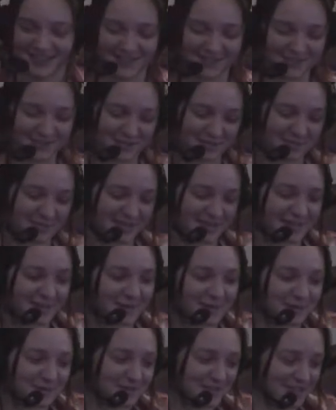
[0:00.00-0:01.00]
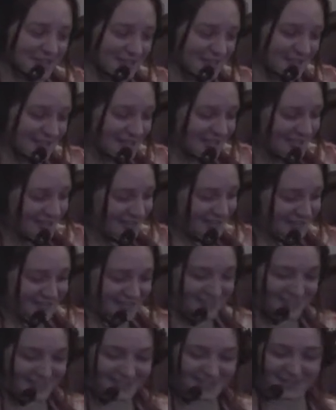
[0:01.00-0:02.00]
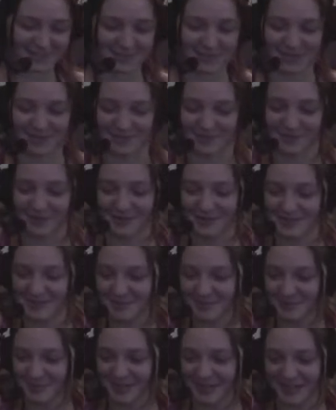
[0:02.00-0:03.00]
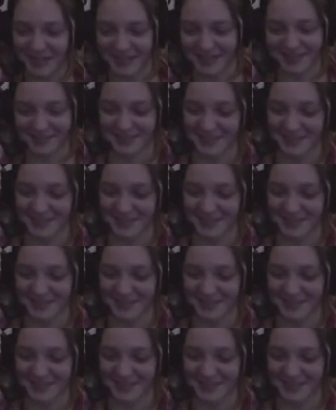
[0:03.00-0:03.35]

I don't like being cold. Picked the wrong sport, I guess.